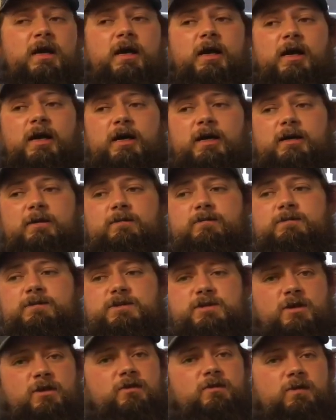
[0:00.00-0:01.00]

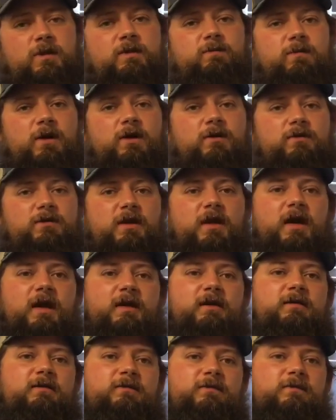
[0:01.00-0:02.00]
So we both
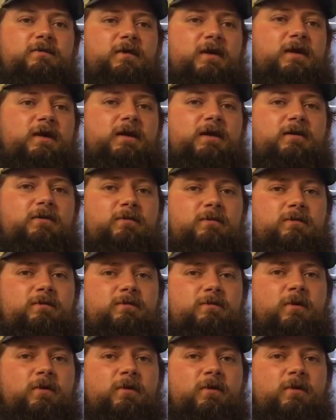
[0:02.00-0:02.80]
kind of,